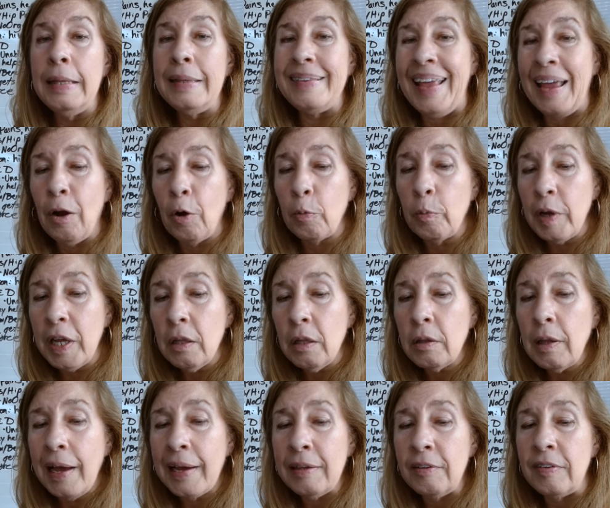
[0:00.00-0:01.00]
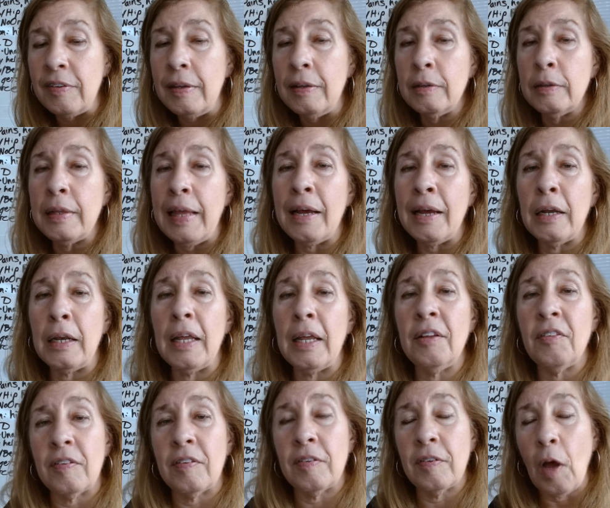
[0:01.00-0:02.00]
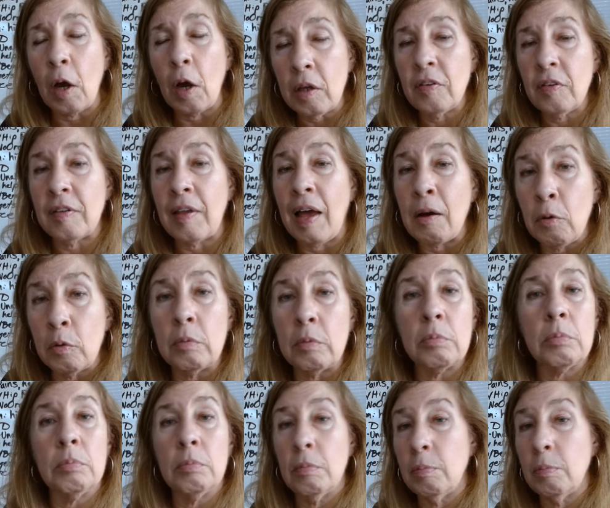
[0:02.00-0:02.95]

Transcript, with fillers: They are realizing that it sucks out